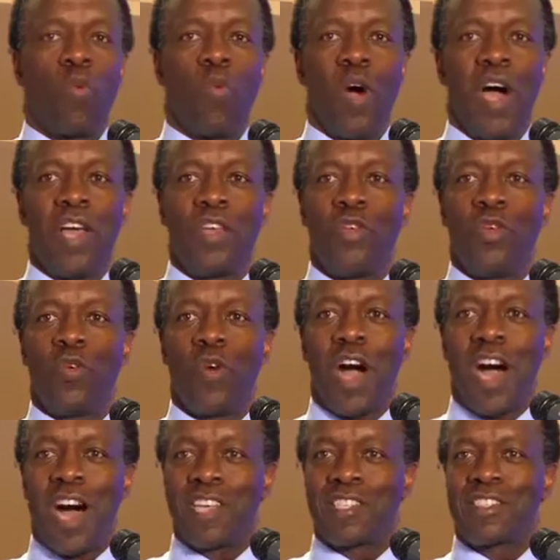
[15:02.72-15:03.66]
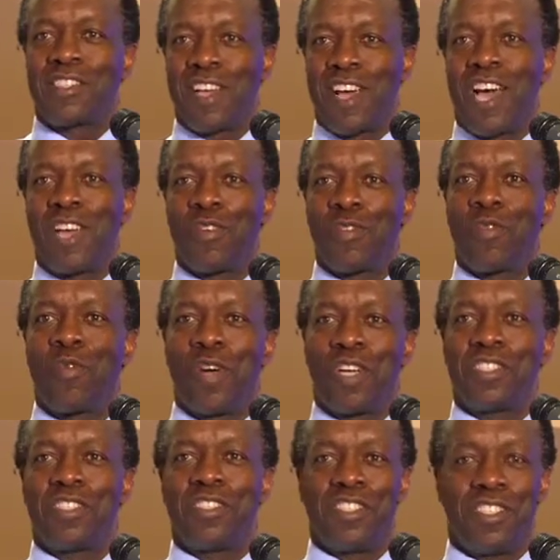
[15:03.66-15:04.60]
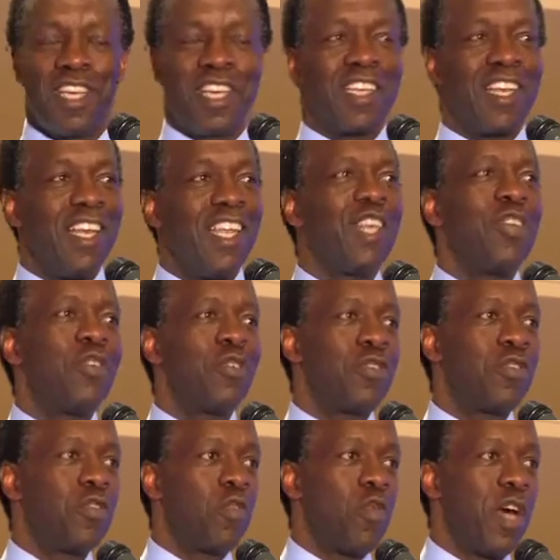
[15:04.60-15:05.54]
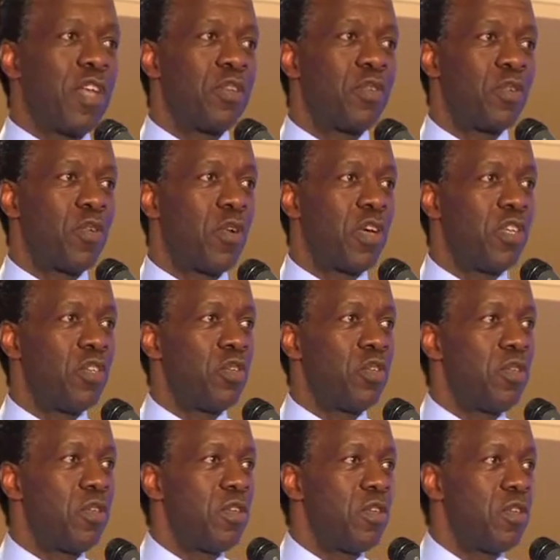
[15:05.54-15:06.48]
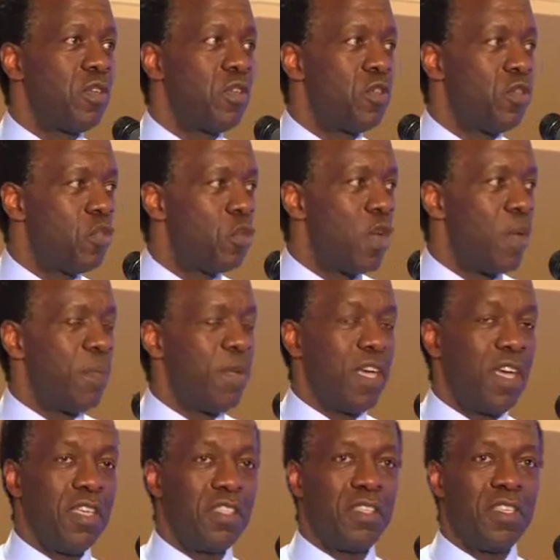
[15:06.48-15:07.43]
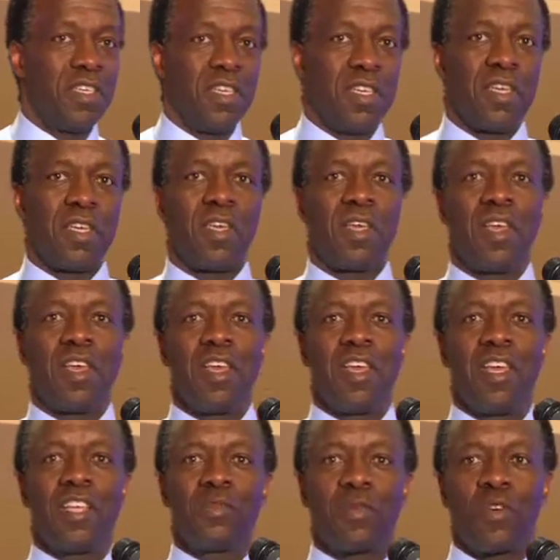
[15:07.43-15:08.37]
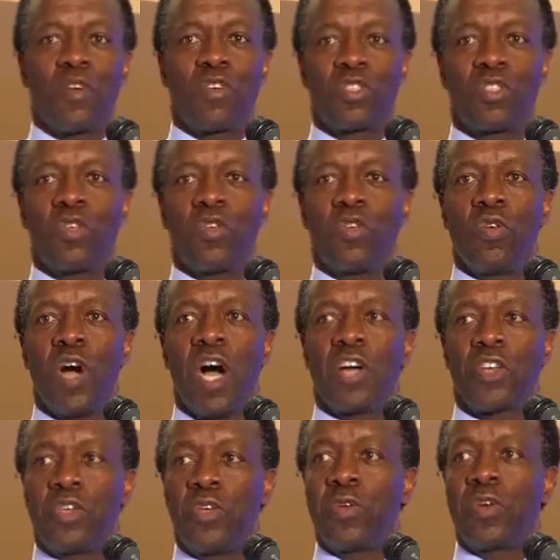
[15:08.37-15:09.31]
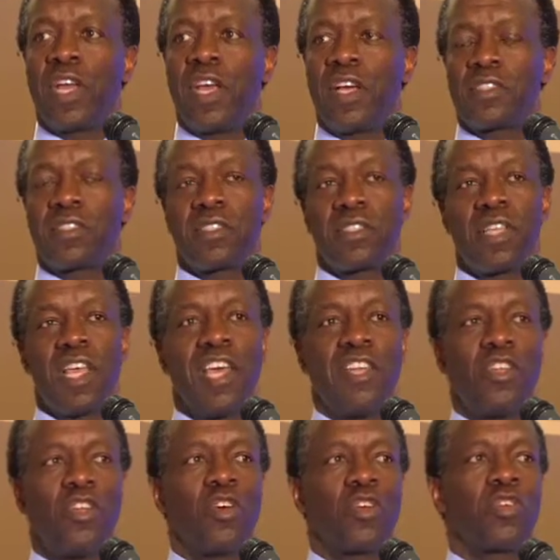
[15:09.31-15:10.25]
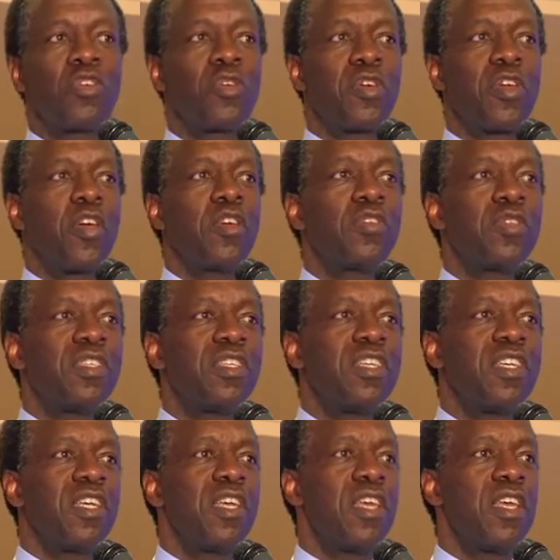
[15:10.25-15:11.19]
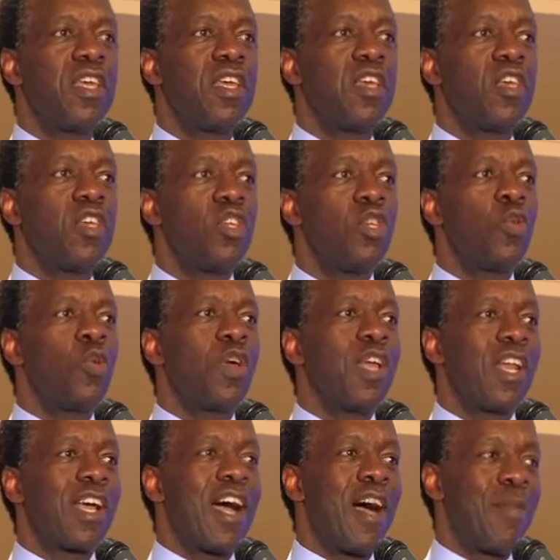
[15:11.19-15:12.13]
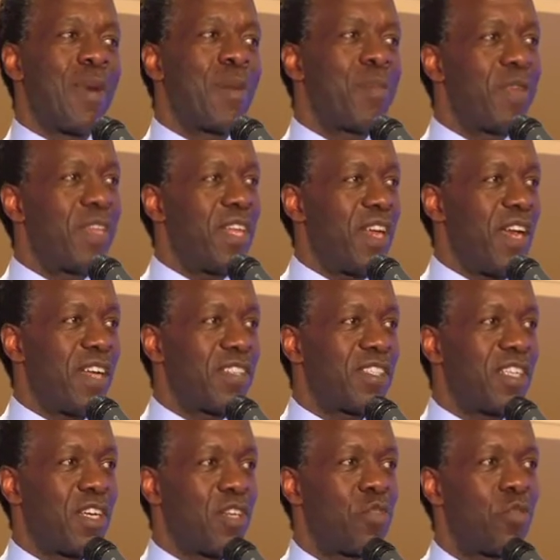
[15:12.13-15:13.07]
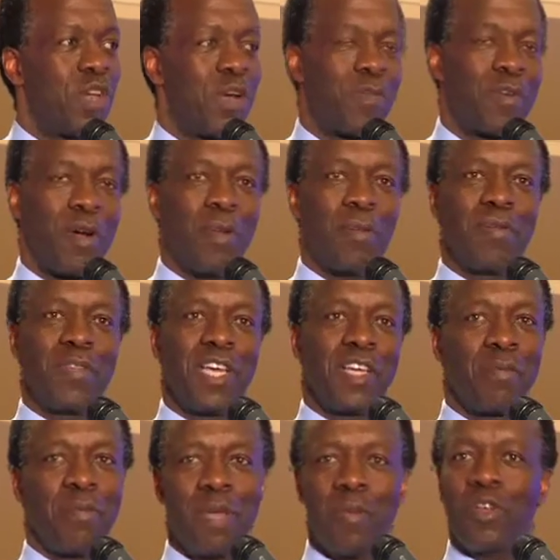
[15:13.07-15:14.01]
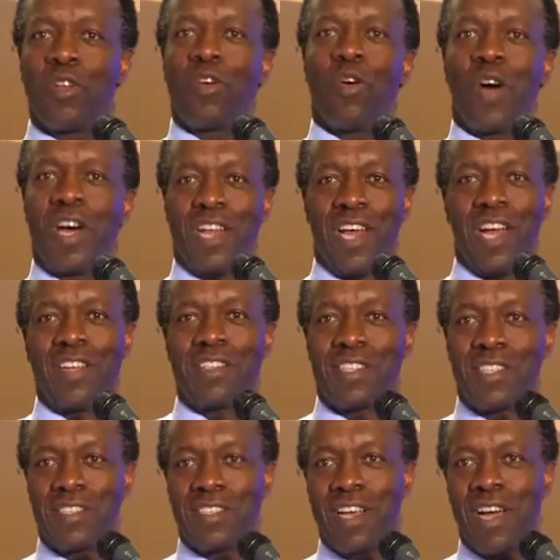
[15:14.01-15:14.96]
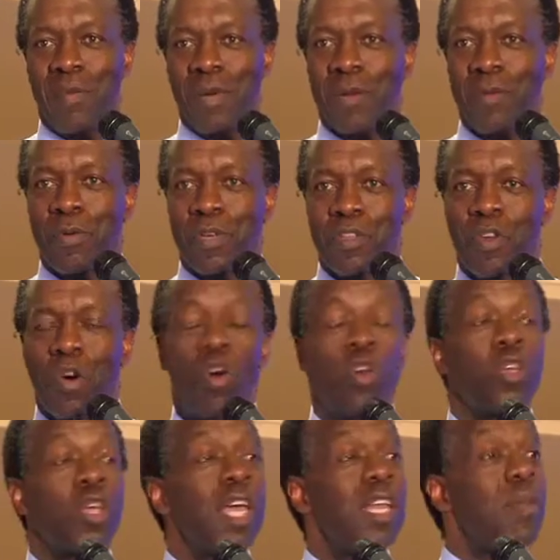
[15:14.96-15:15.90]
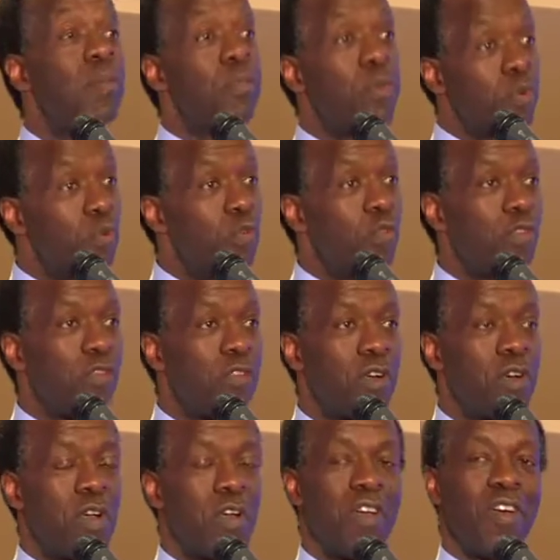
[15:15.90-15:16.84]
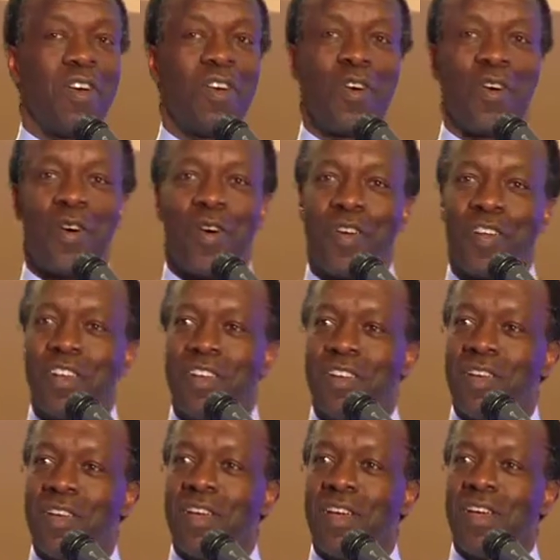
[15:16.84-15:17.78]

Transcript: why you ask the kind of questions that lead you to want to go and do a PhD. It's because you are curious, and in your curiosity, you will come up with an answer to a problem that maybe no one else has come up with, or you can improve on